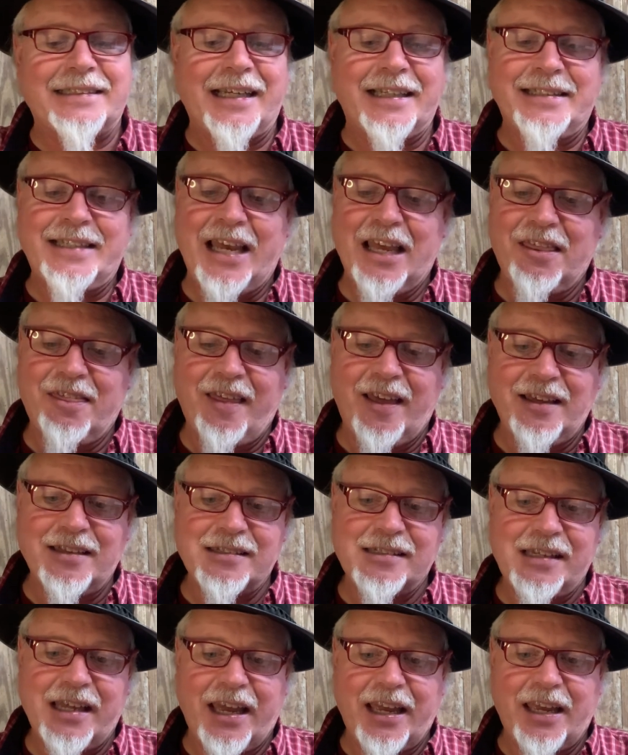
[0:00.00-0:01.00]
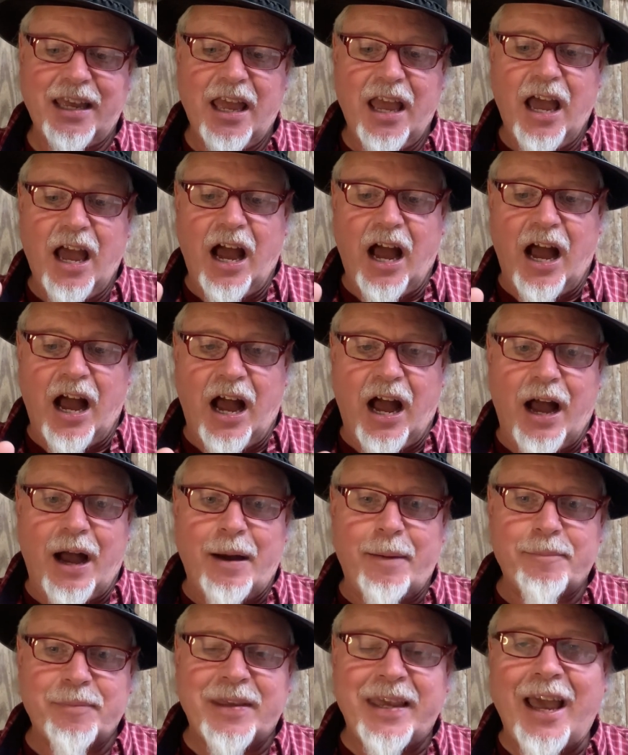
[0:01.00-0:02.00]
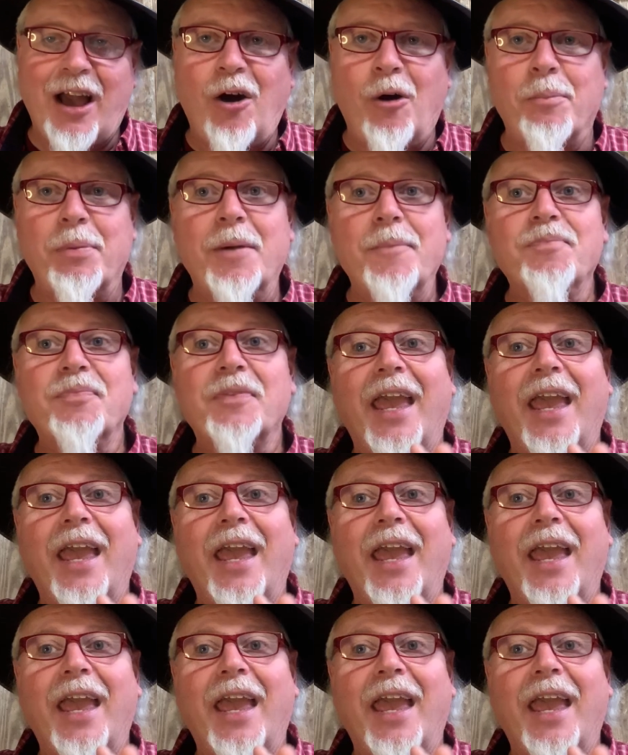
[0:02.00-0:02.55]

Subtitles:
I take things like kelp,